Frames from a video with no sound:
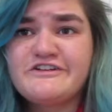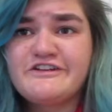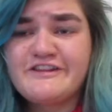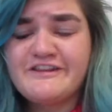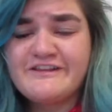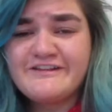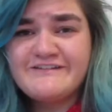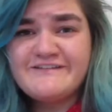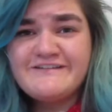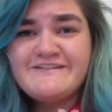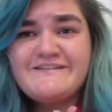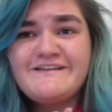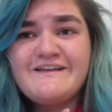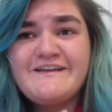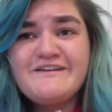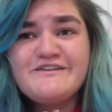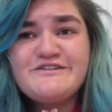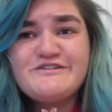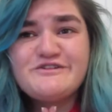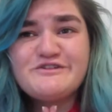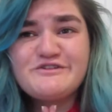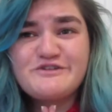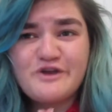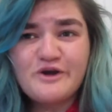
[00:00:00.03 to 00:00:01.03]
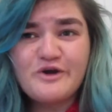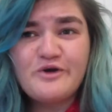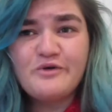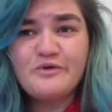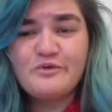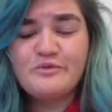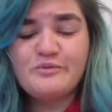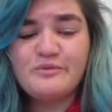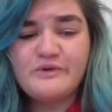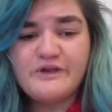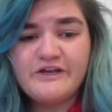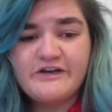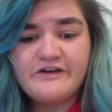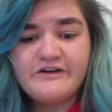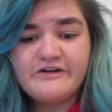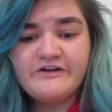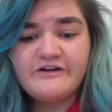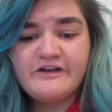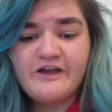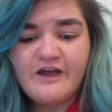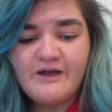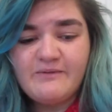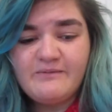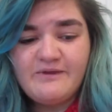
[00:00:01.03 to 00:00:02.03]
this is like so
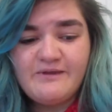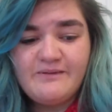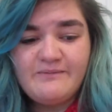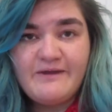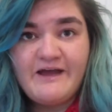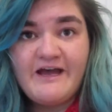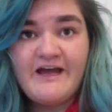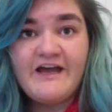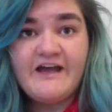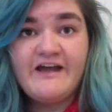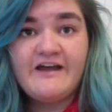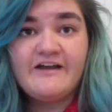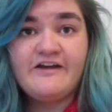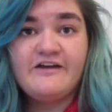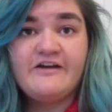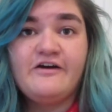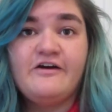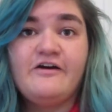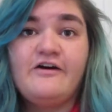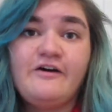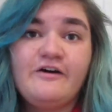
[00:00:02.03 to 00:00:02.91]
weird coming back